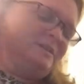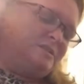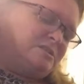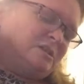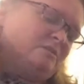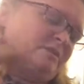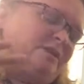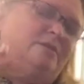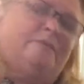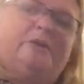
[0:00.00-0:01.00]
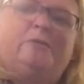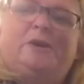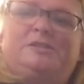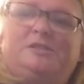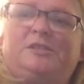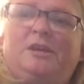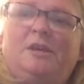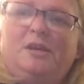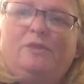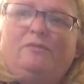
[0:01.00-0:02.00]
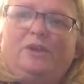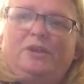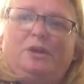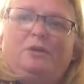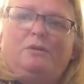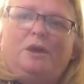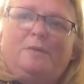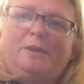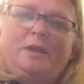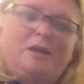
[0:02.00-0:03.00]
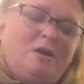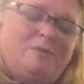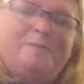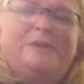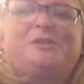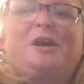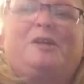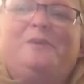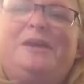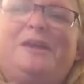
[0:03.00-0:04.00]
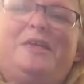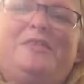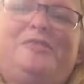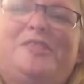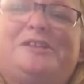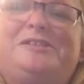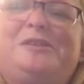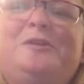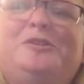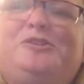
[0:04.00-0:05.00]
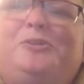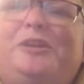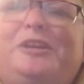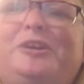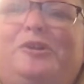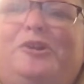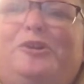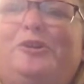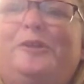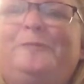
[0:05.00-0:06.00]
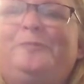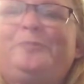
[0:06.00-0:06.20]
So later on when I watch this video, I'll be like, oh, we made taco meat in this 20-year-old